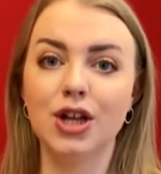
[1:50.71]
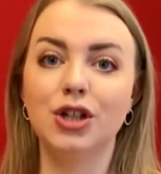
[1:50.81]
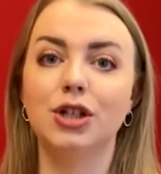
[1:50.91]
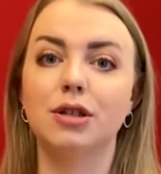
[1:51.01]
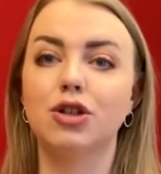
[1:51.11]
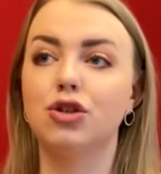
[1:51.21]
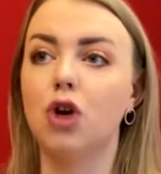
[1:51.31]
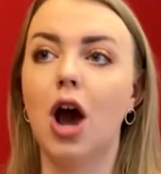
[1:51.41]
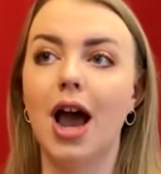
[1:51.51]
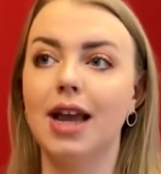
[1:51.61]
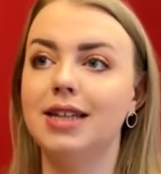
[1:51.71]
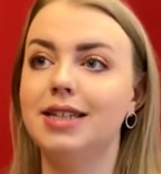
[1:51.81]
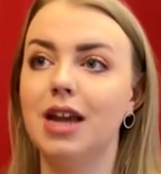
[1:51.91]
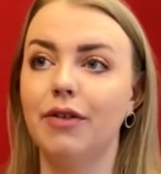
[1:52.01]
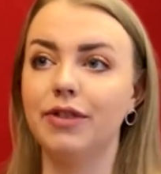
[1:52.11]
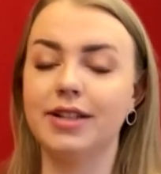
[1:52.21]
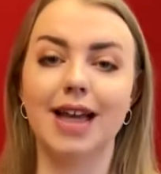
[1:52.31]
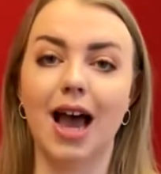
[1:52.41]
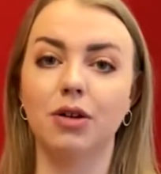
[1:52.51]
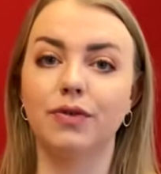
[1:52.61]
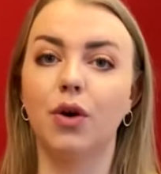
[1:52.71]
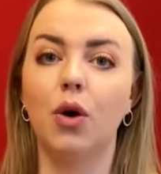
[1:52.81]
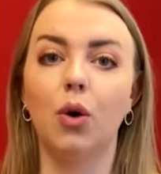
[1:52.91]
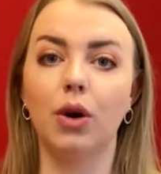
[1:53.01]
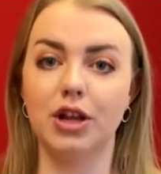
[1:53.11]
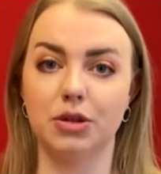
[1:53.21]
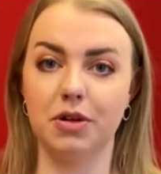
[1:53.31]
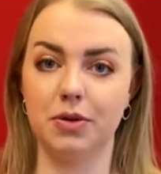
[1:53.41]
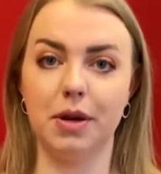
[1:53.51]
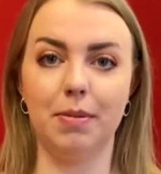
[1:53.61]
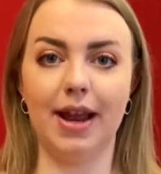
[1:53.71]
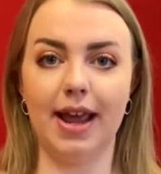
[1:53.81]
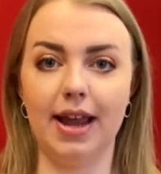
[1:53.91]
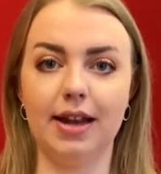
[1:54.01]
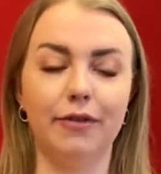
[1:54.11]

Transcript: Just try different sounds for all instruments when you play it.